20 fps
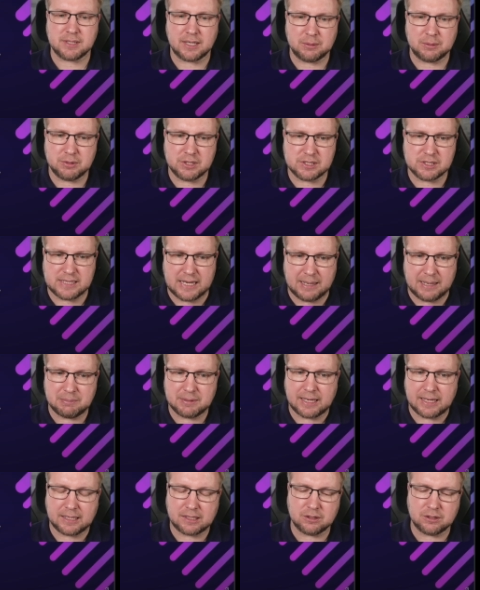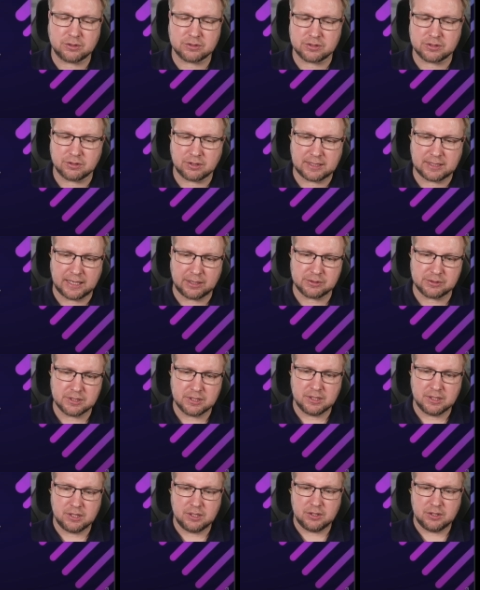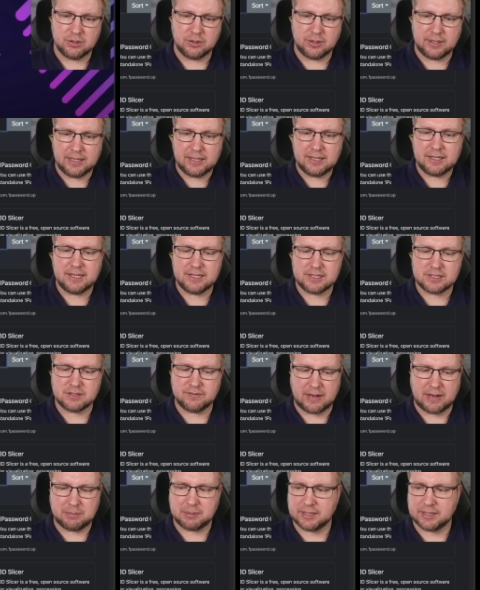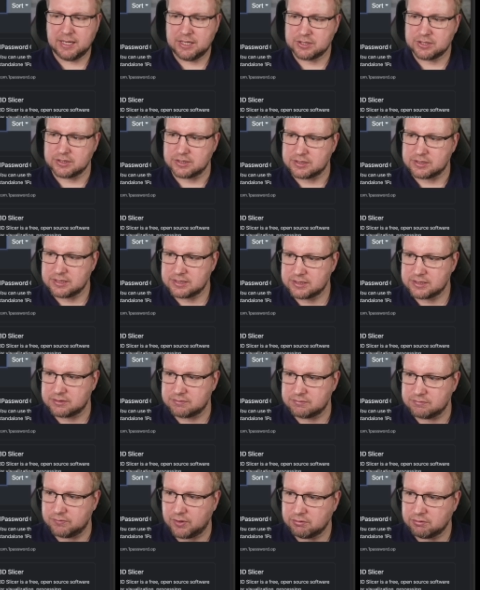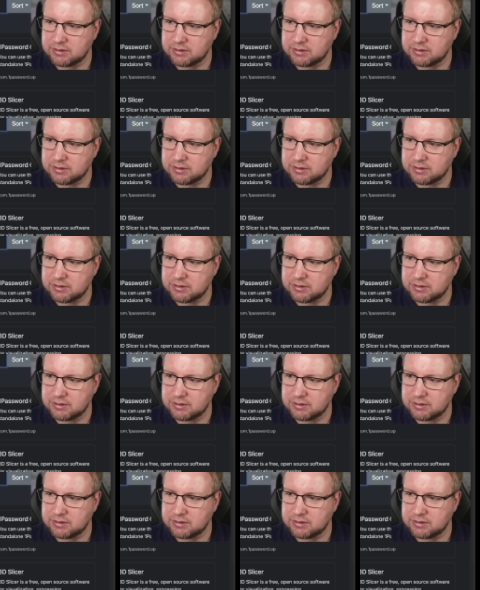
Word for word: which is appcatalog.cloud, you get a list of applications. It's a very,